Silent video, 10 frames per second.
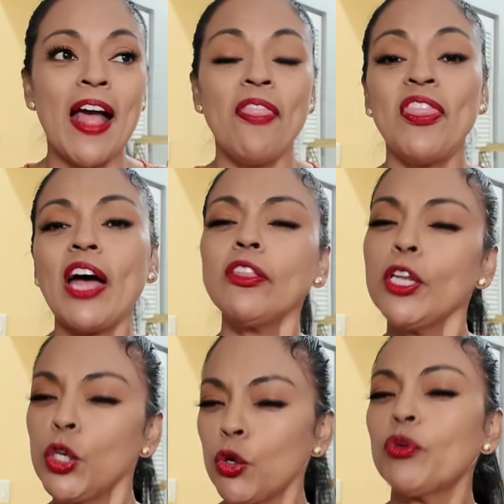not the
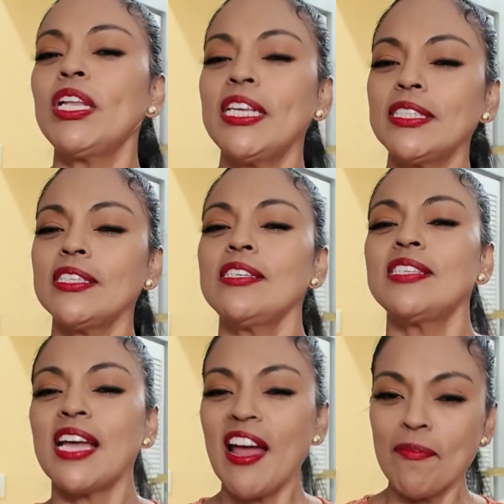new releases
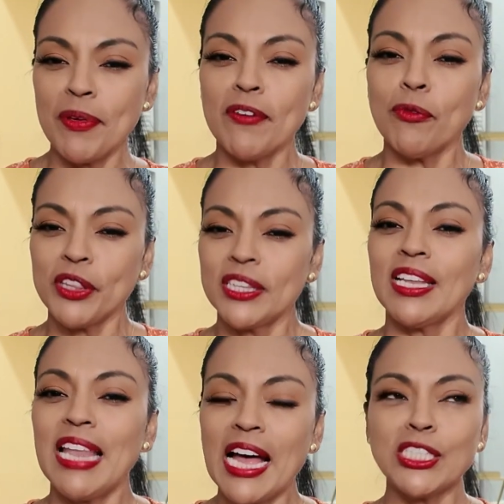that have been within the
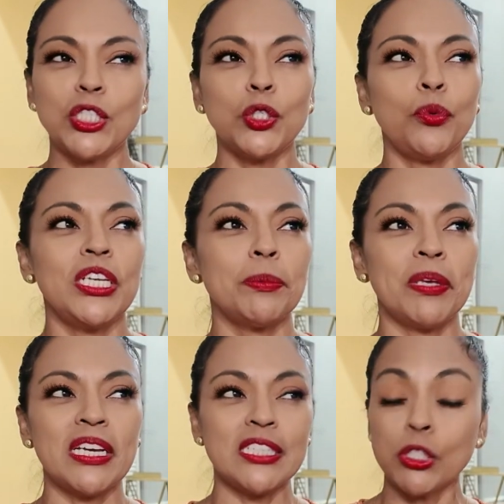last 2 weeks,
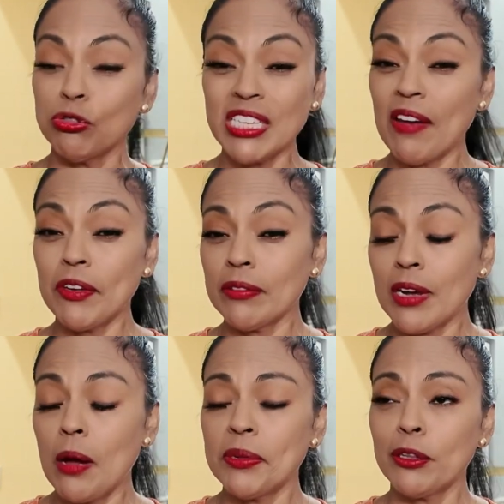because those haven't
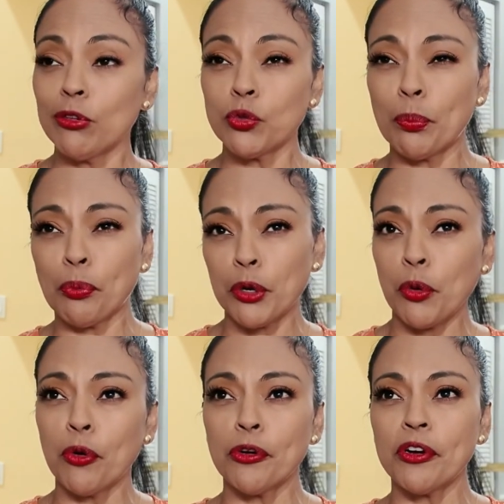come yet. Those were
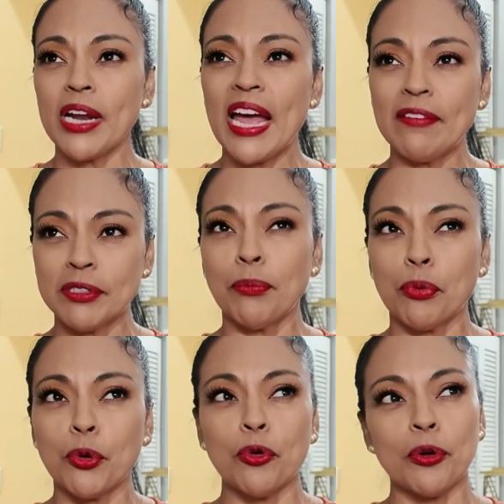pre-ordered. I have some
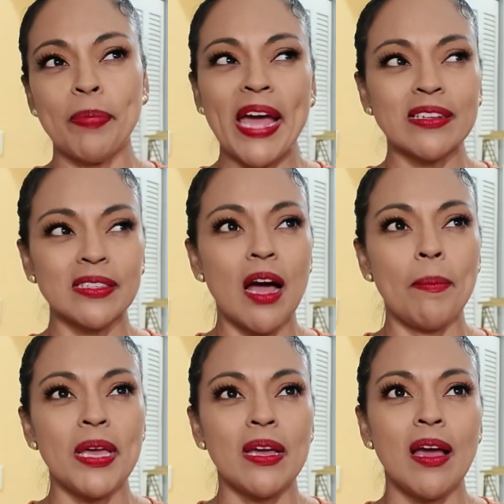pre-ordered bags
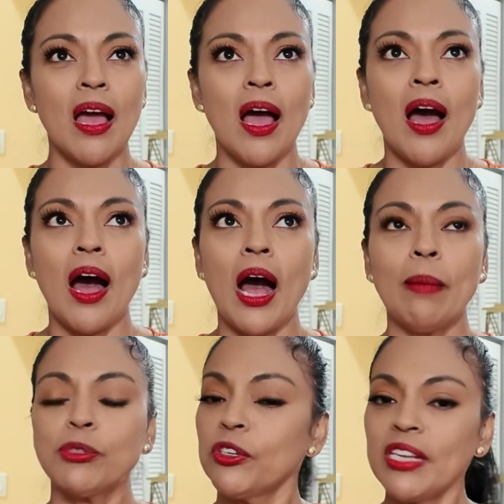coming,
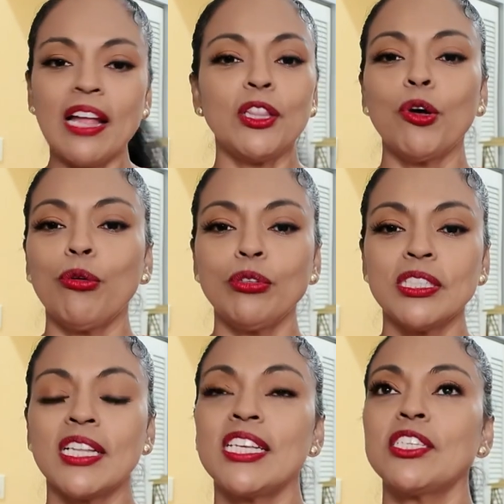so not those.
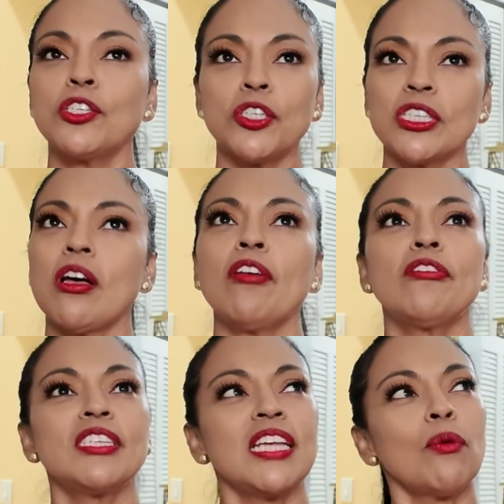These are just
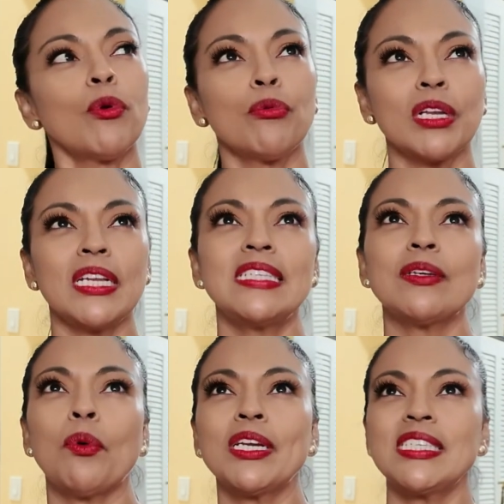others that were released, I
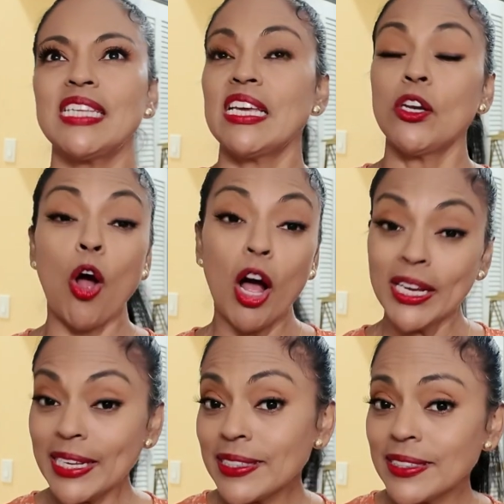want to say in
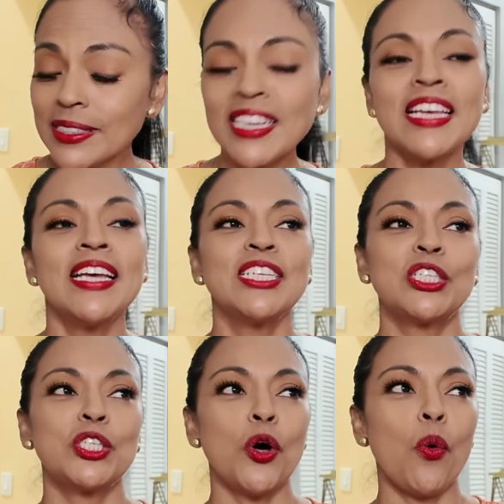August.
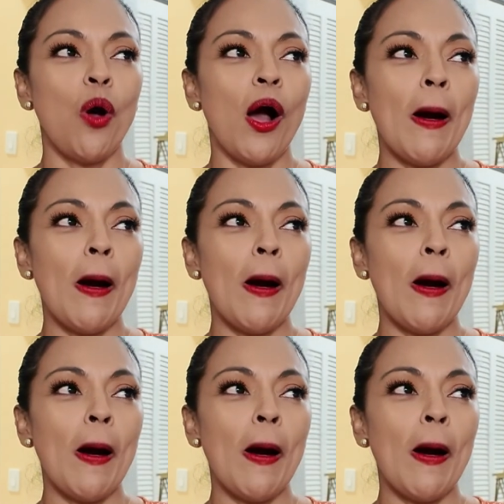So